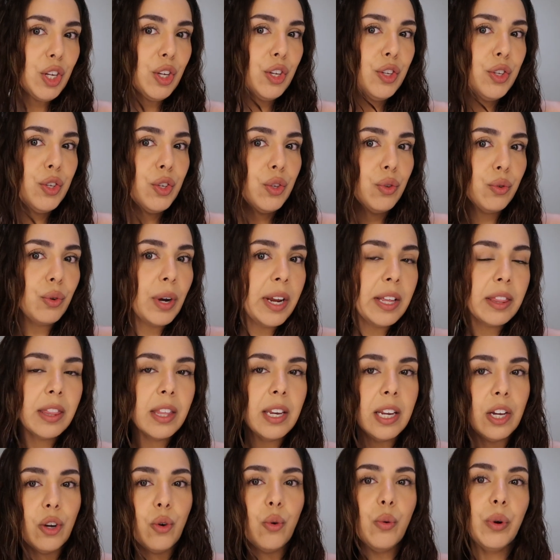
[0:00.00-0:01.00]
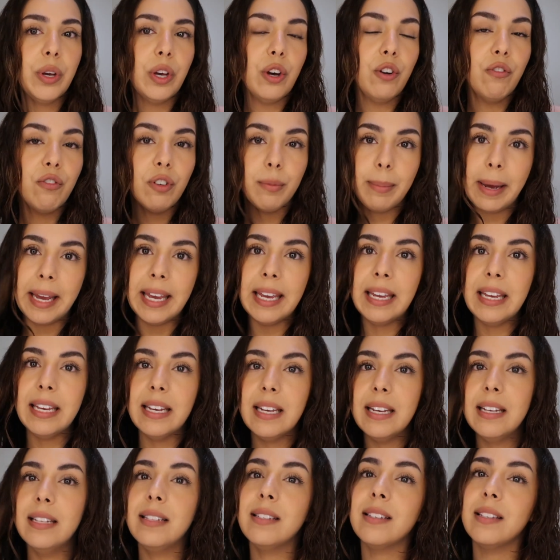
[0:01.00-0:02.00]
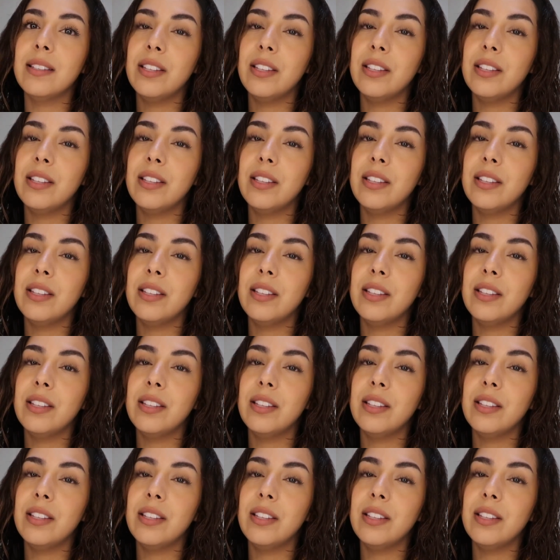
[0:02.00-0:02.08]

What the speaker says: strengthening oil for my ends,